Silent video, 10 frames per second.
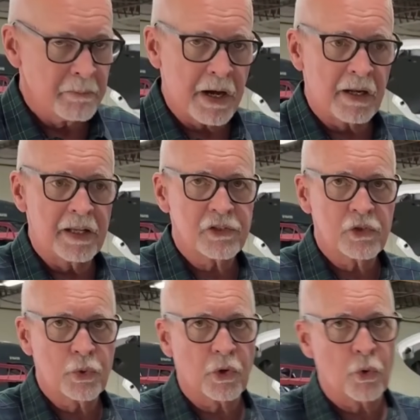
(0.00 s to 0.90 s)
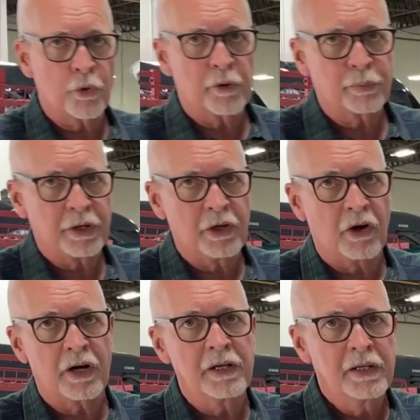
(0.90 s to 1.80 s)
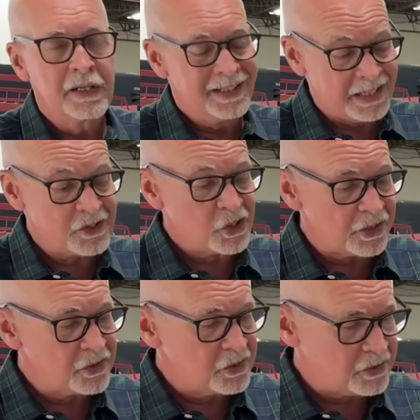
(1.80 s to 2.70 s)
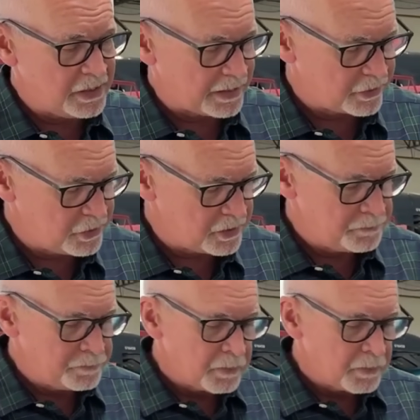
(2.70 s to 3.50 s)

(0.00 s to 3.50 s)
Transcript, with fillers: Model S into a corner pretty hard, it just sticks.